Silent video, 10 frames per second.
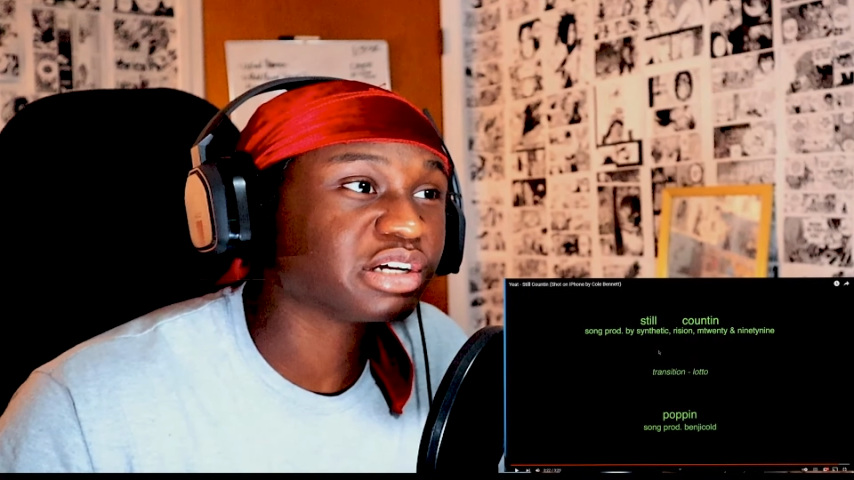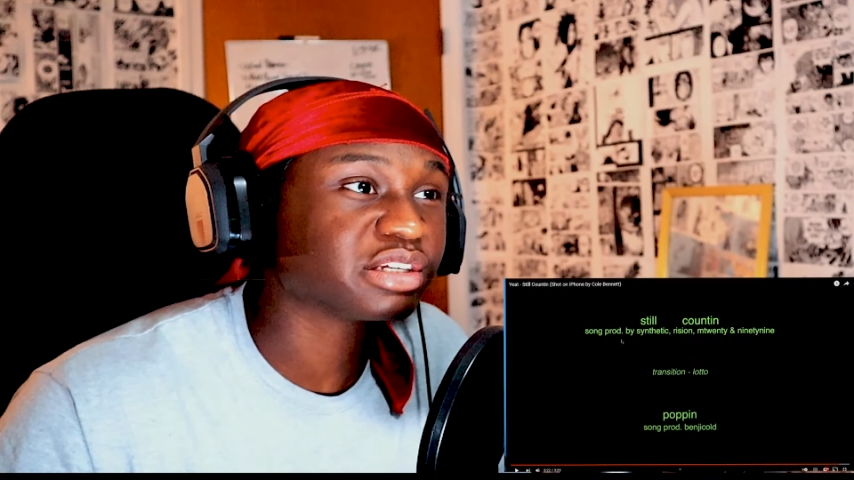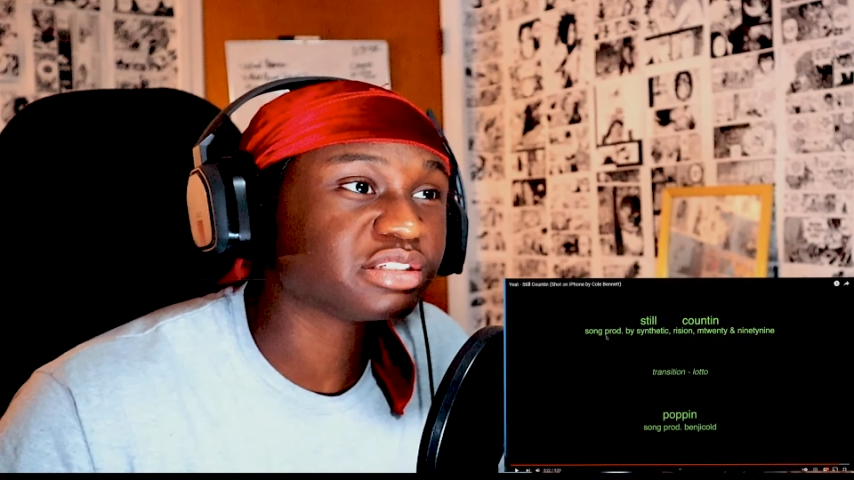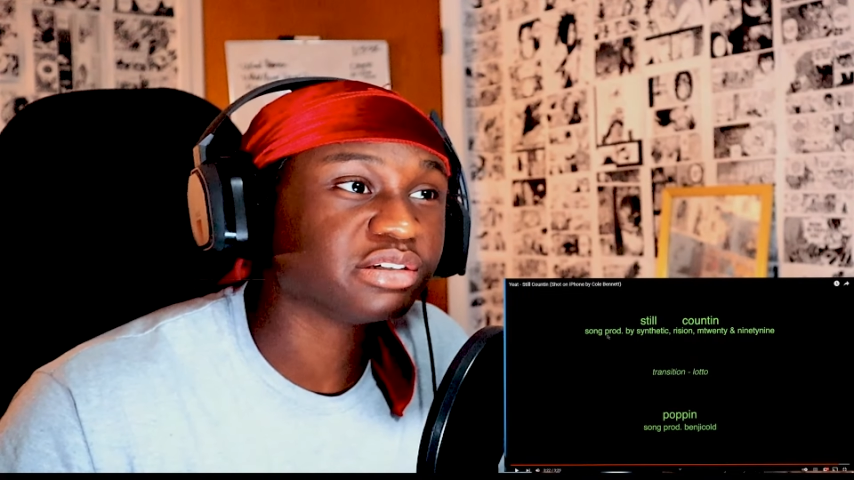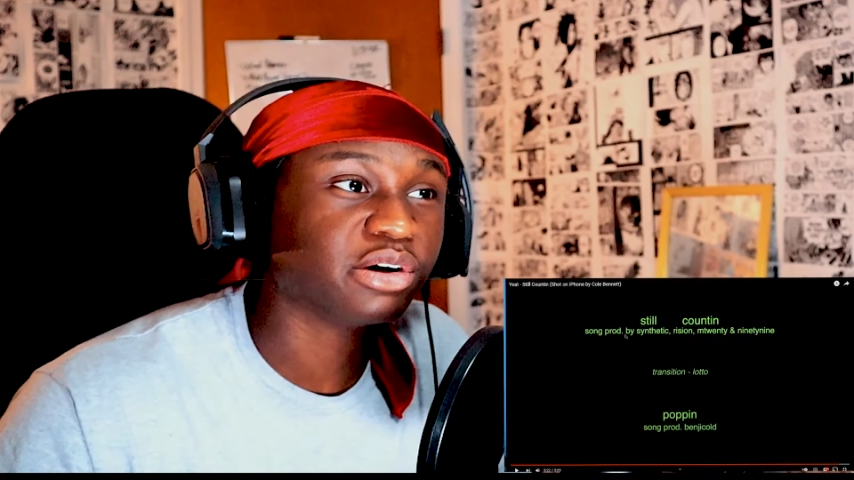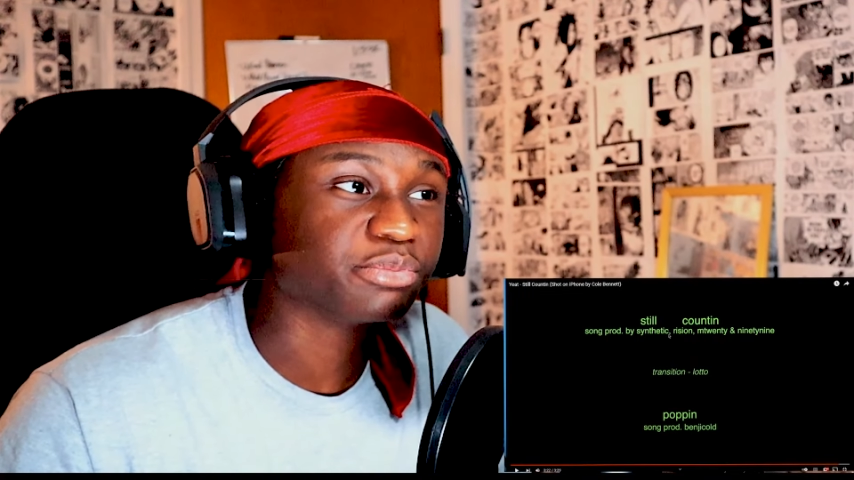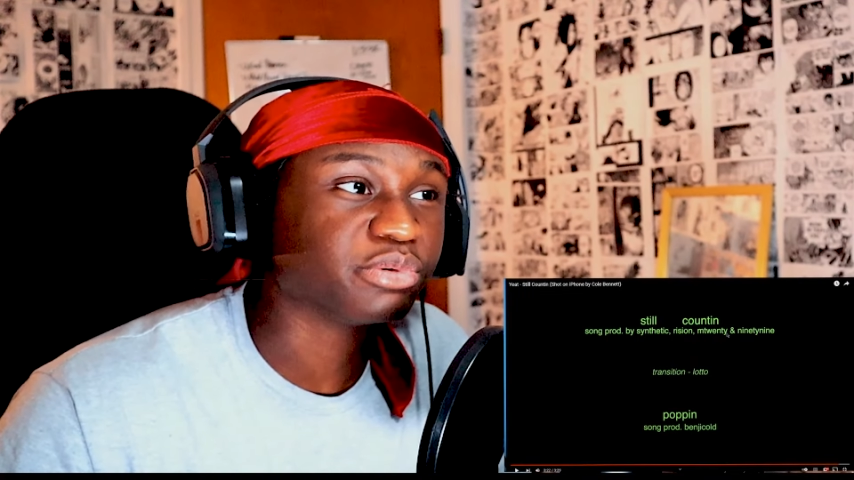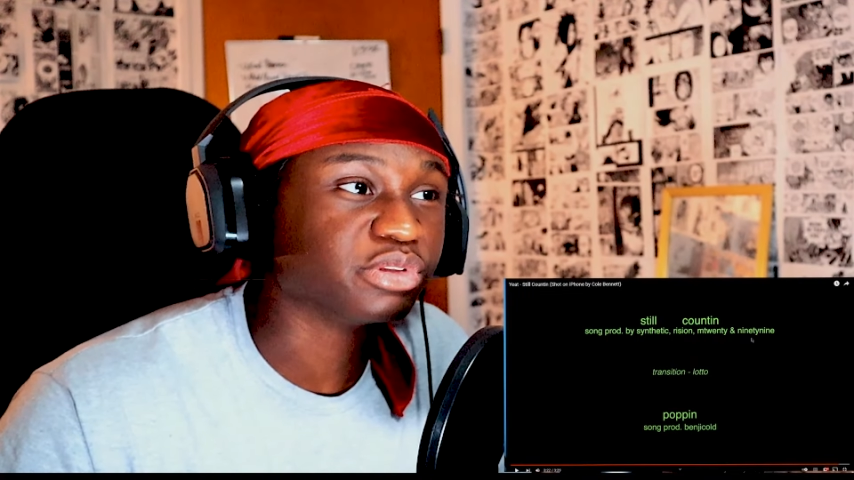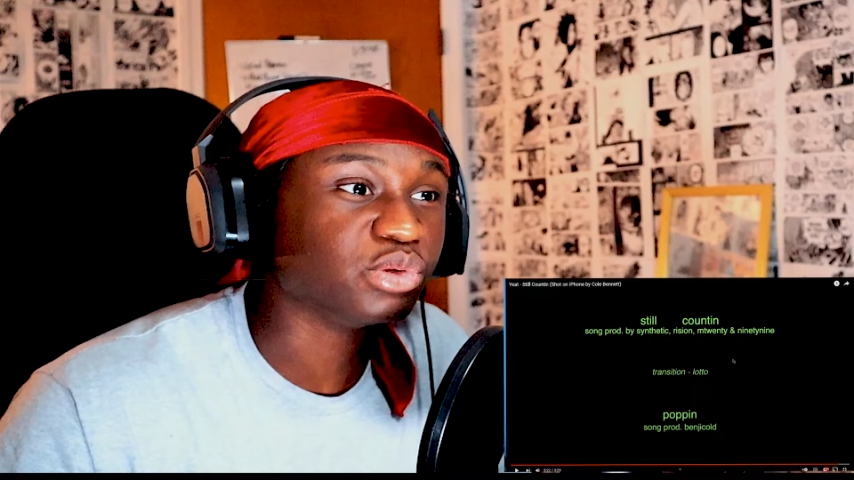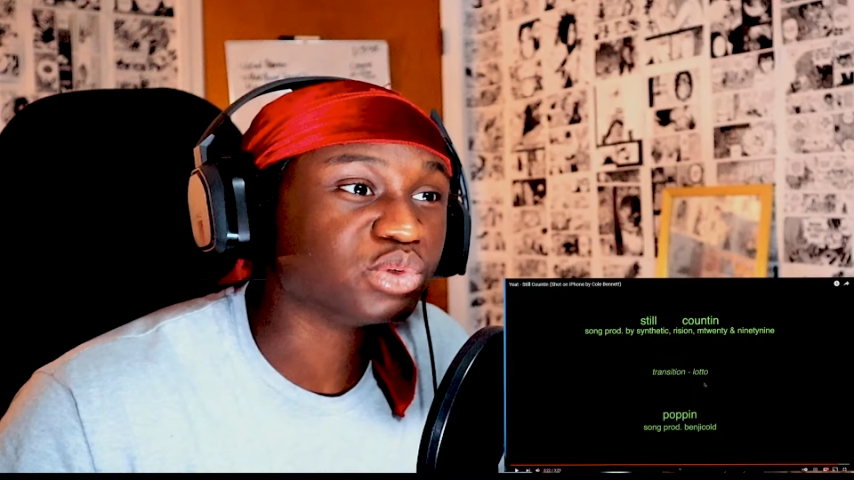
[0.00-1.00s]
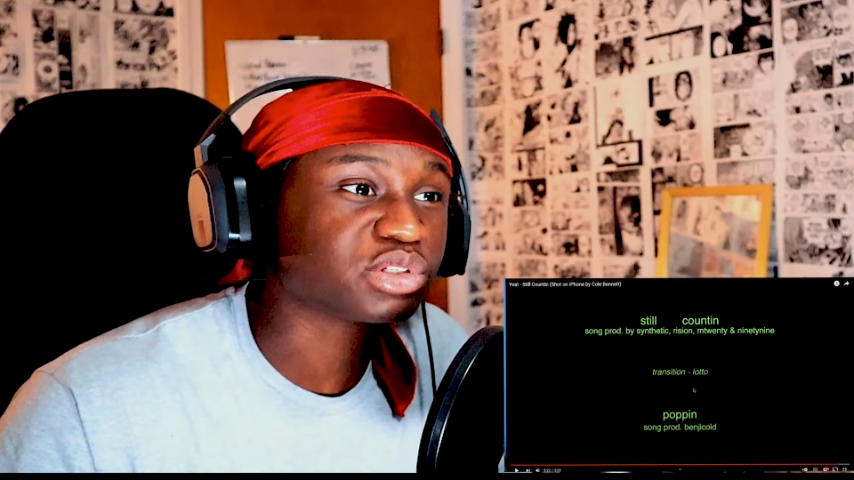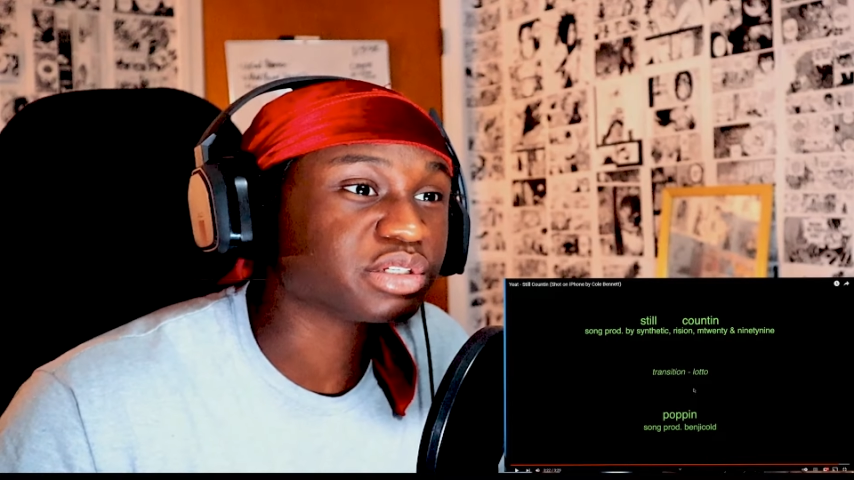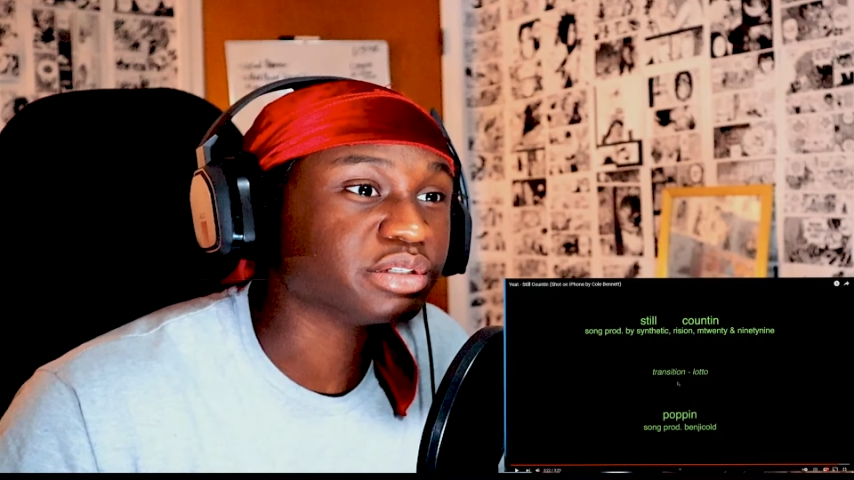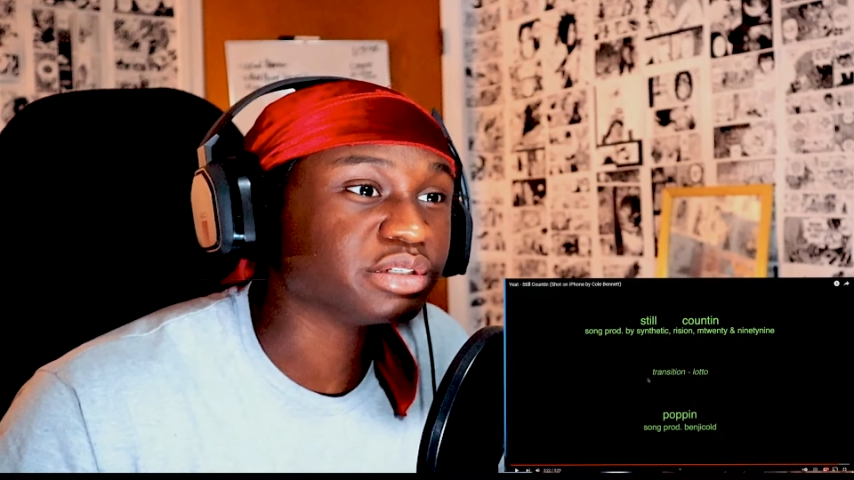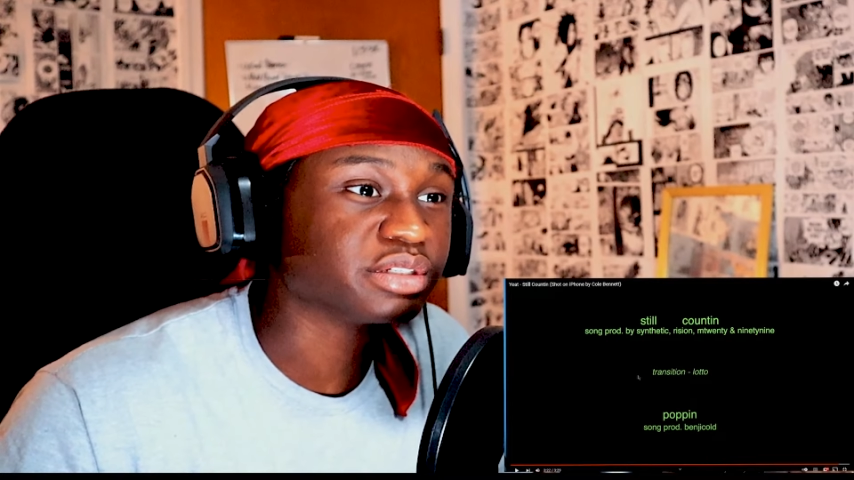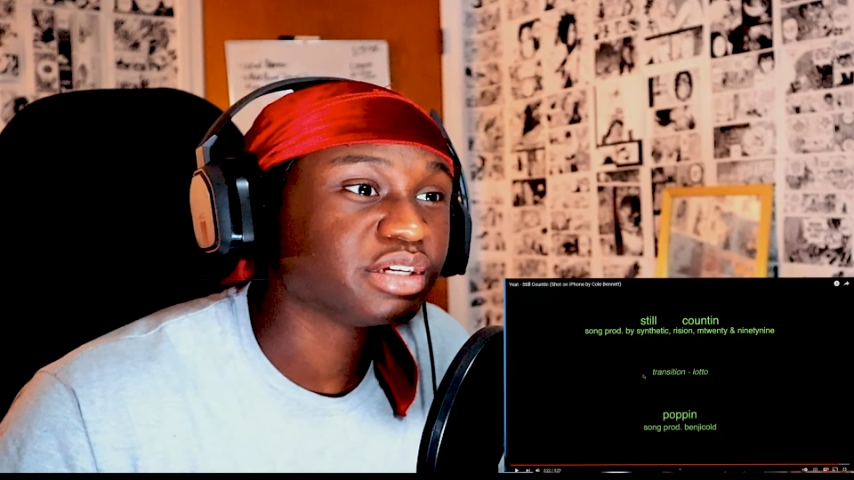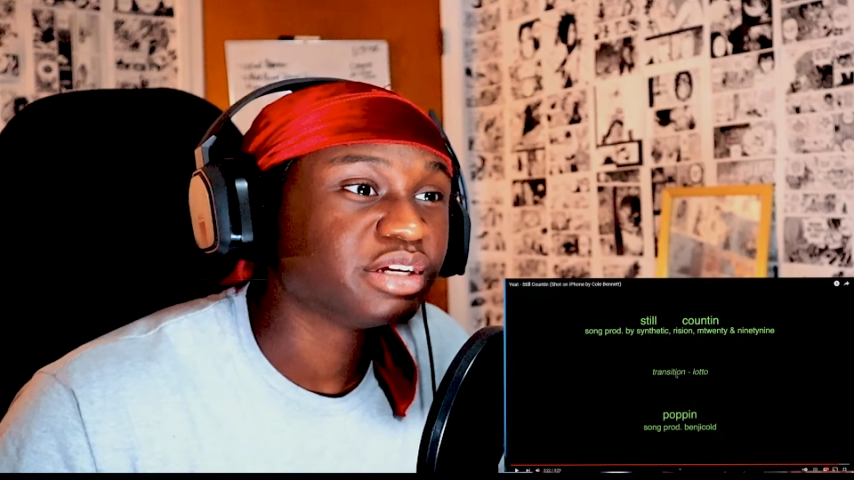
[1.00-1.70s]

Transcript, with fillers: out to all the producers.